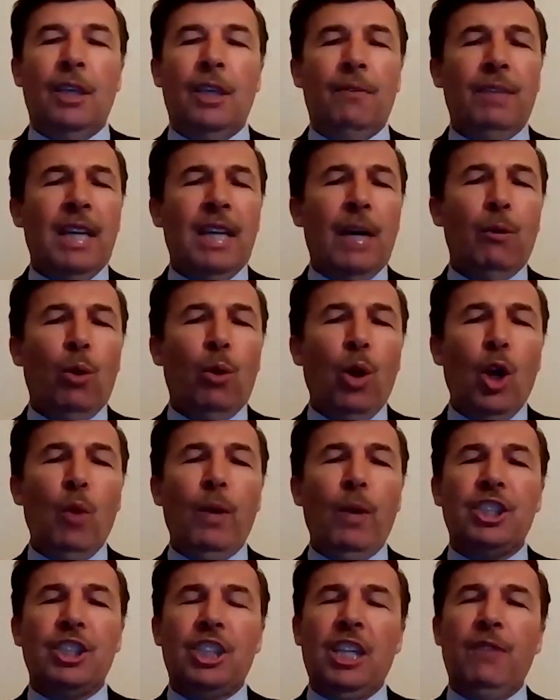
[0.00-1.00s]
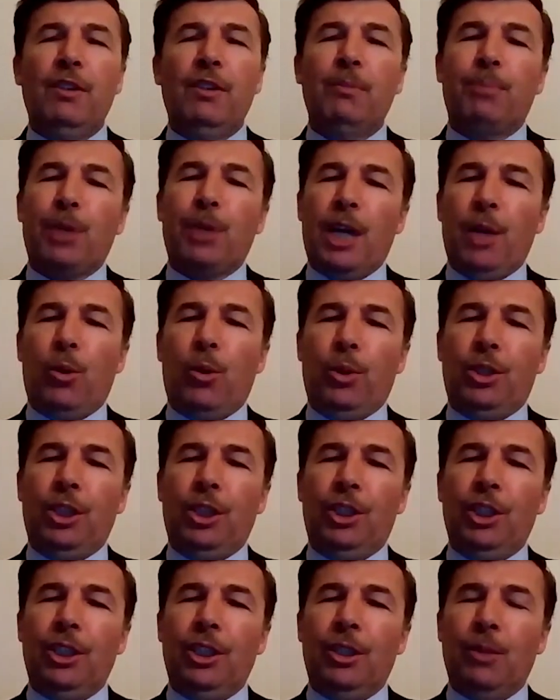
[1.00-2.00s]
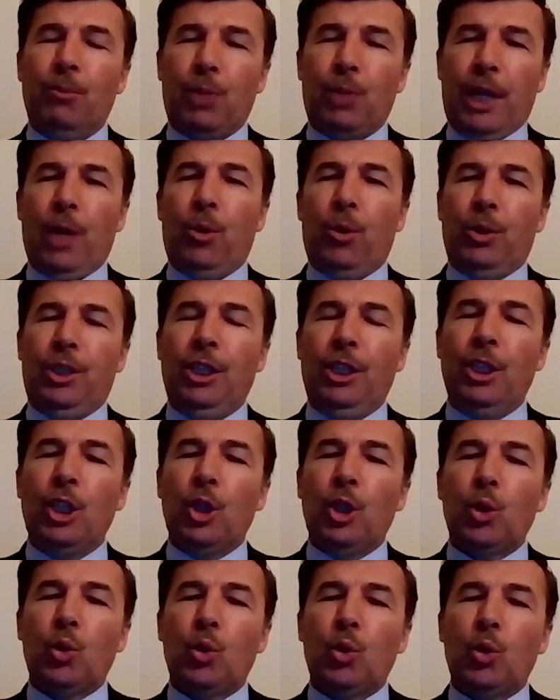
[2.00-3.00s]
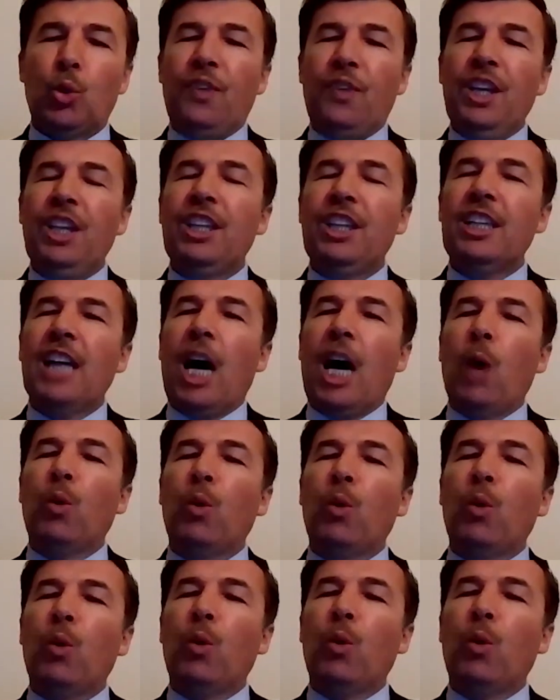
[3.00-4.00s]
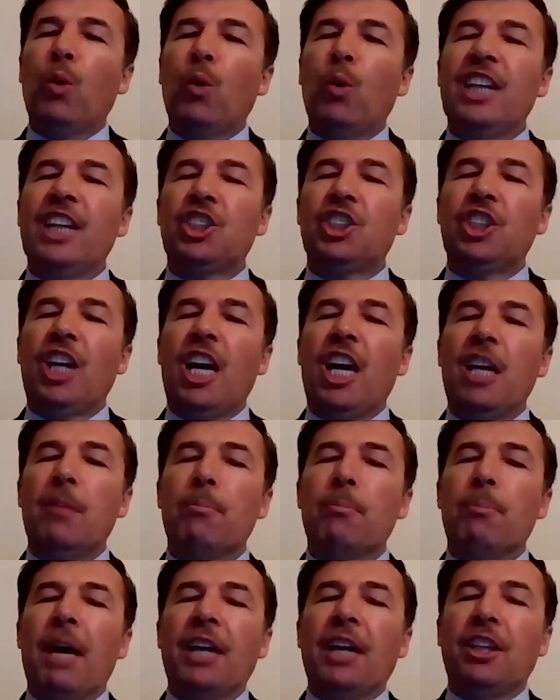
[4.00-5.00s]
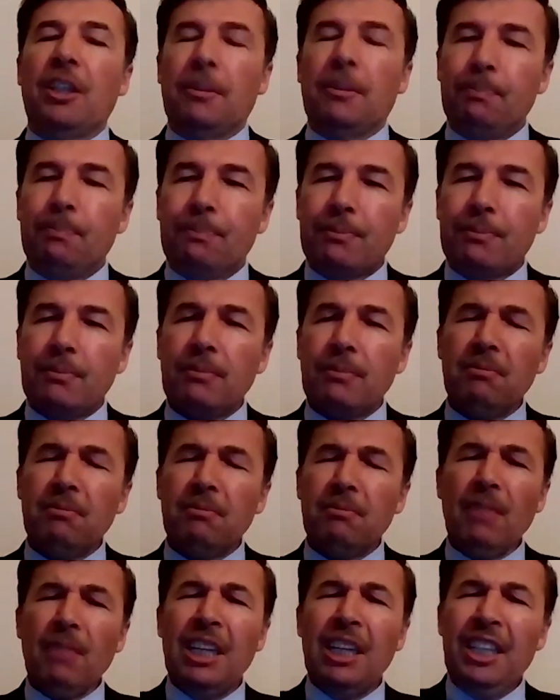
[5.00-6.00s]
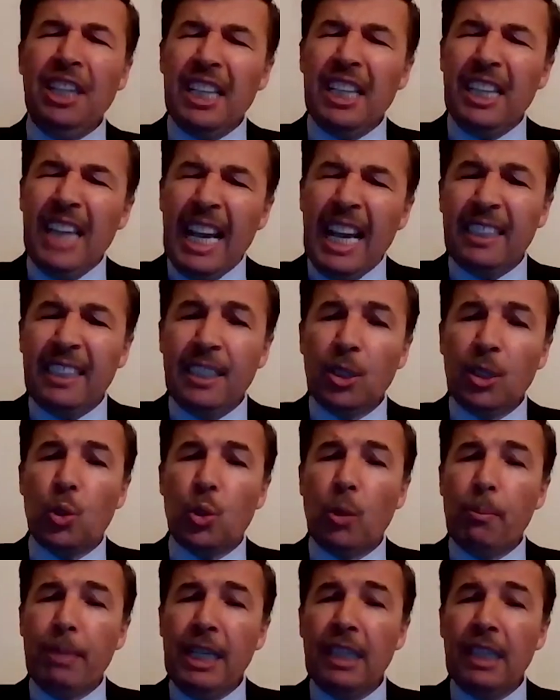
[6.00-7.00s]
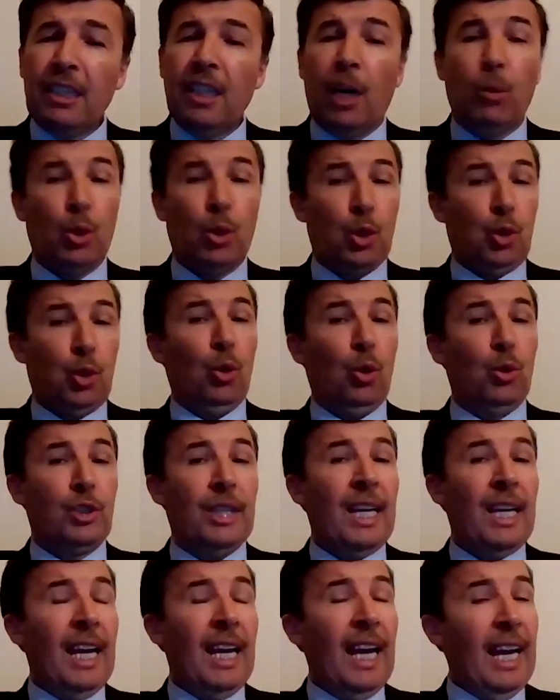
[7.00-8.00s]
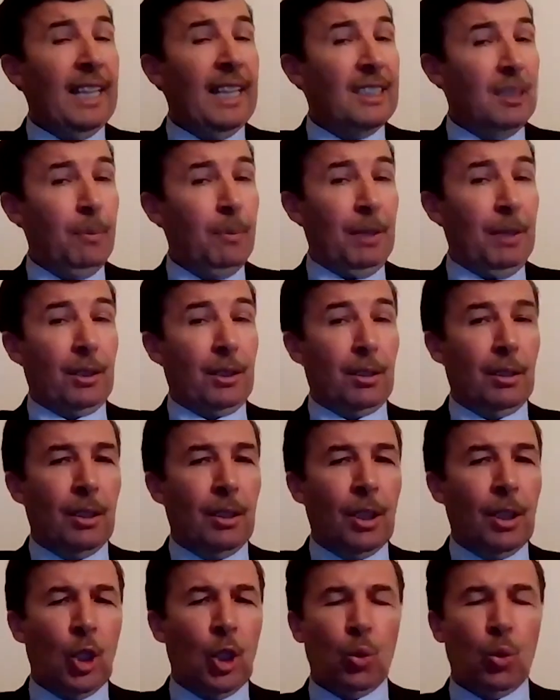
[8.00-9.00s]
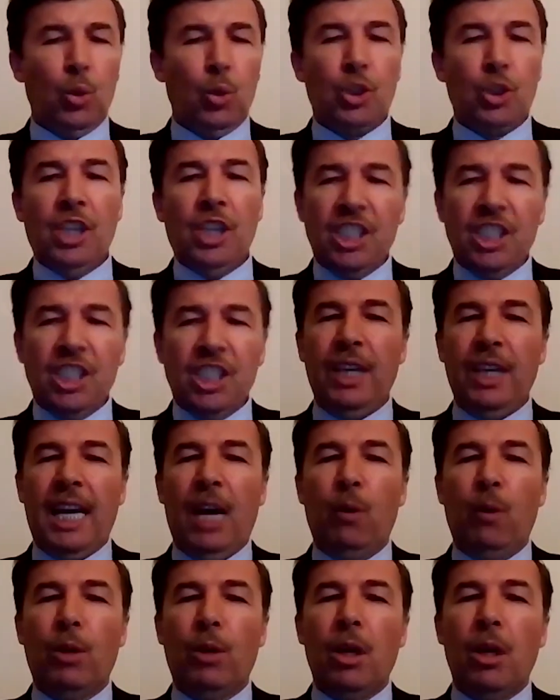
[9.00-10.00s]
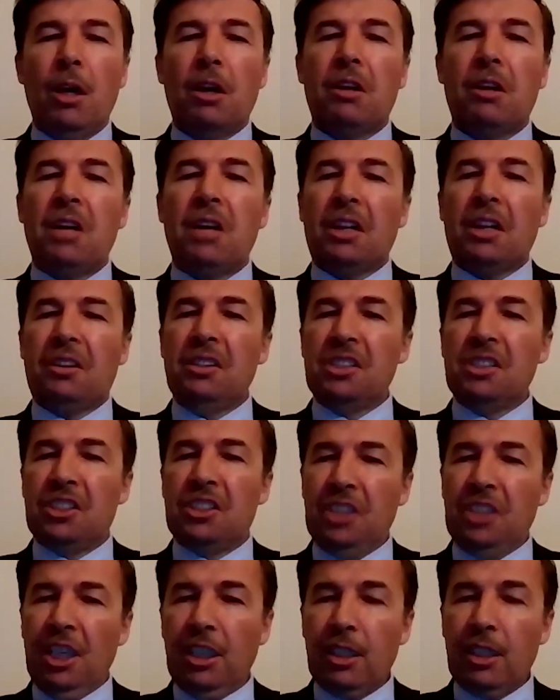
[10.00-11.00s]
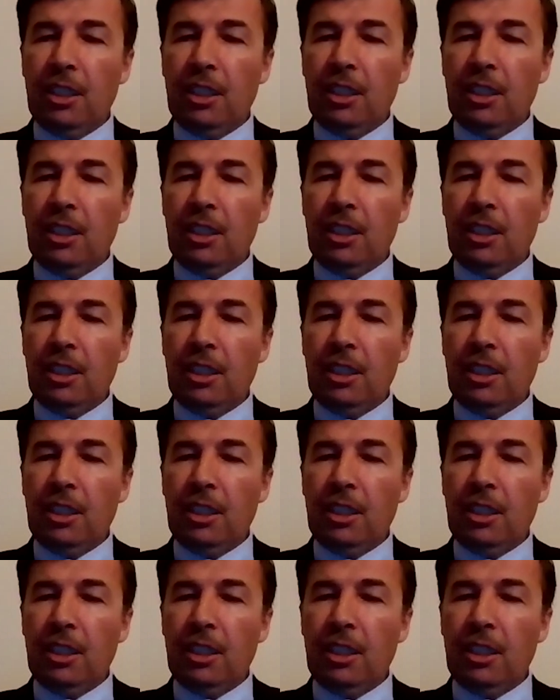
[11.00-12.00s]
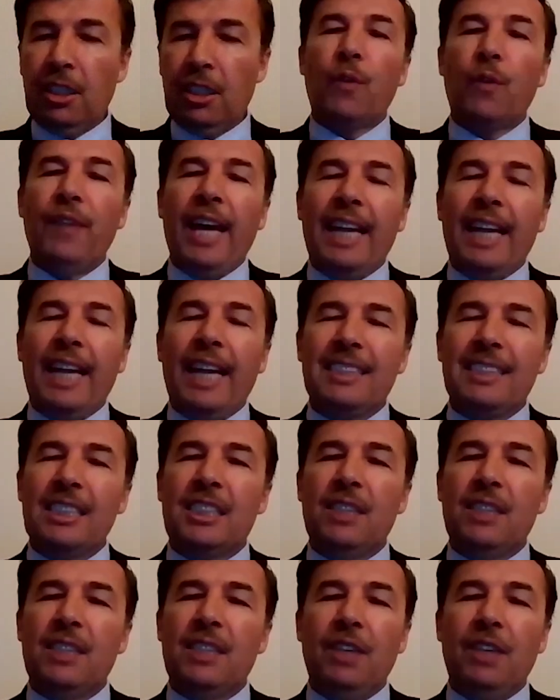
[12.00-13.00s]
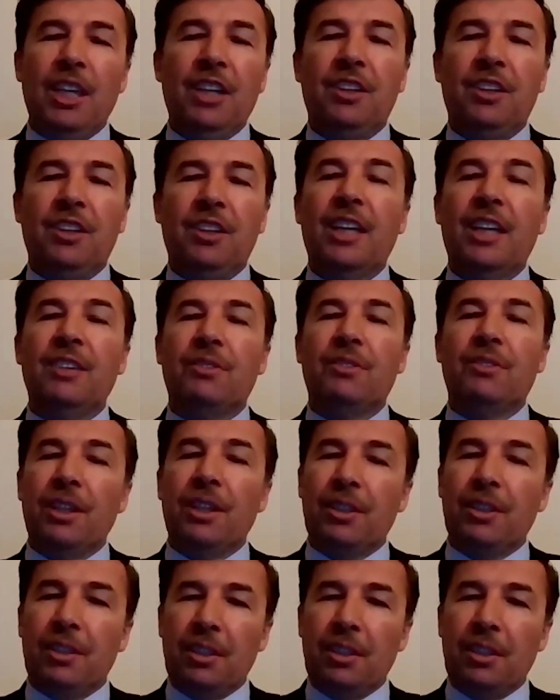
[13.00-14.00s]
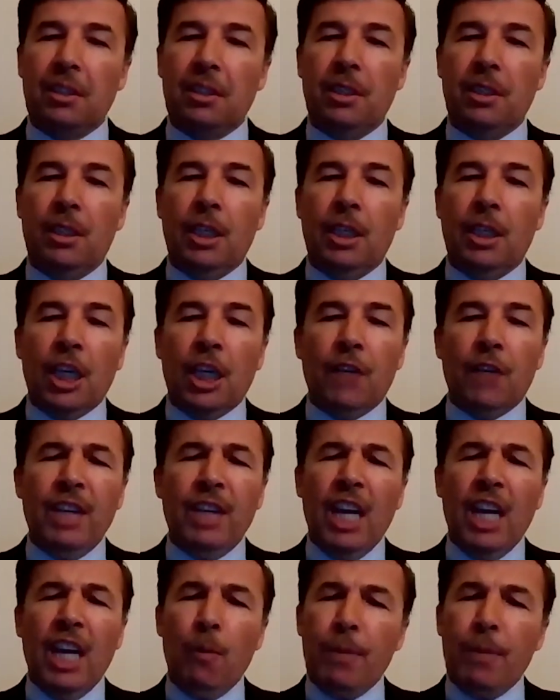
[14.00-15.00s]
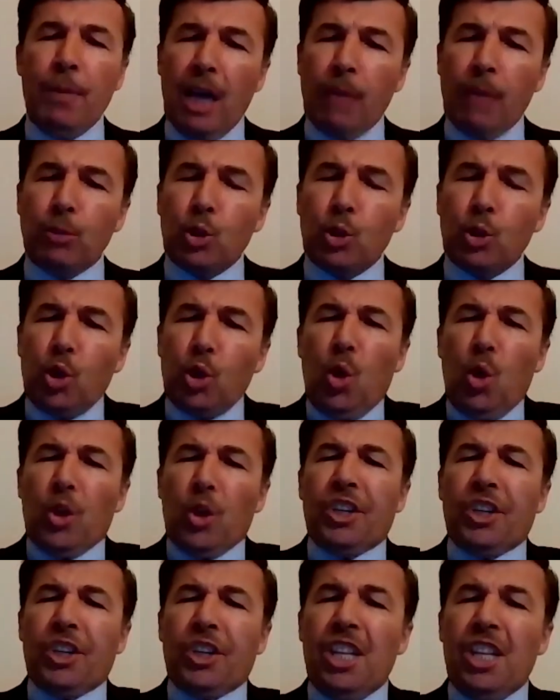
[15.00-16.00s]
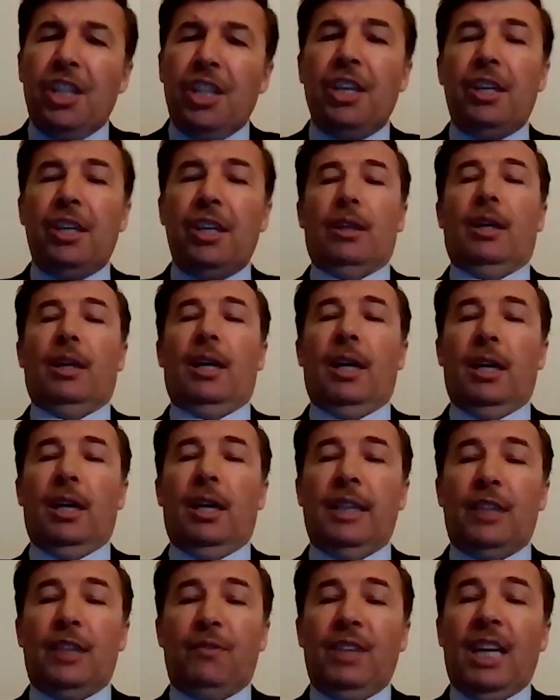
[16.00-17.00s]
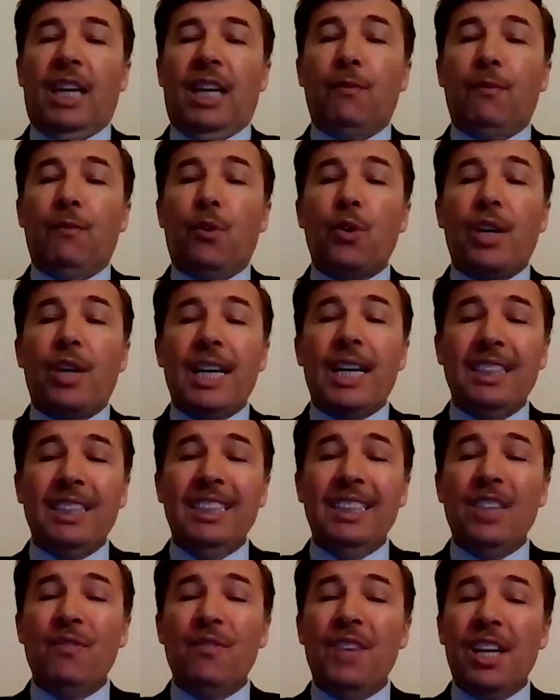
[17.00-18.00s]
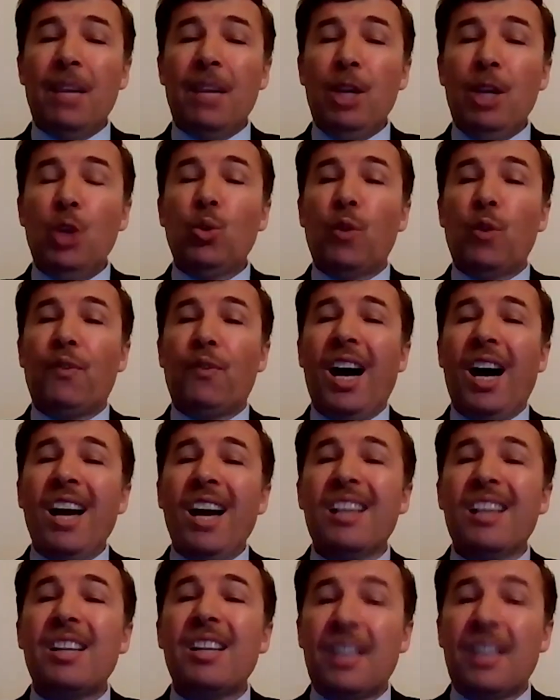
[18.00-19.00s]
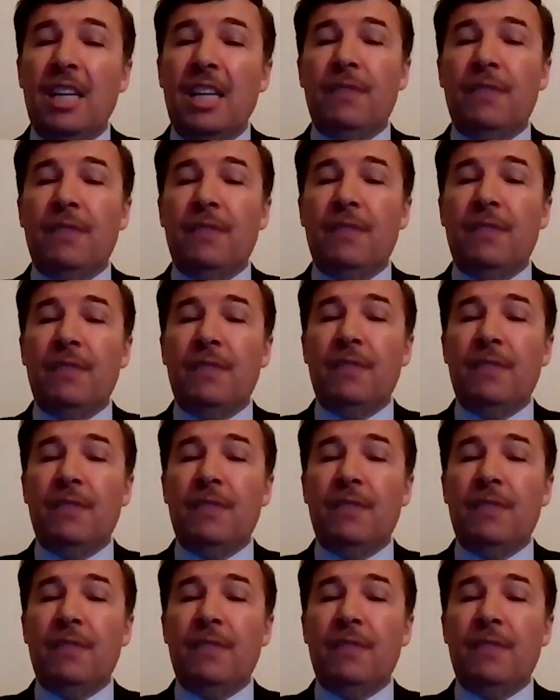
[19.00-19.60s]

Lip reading: We have always given priority to feeding our flesh and body, neglecting completely our souls and spirit to such an extent that we have gotten sick in consequence of excessive eating and drinking. We have become so greedy that we have forgotten the very meaning of hunger even.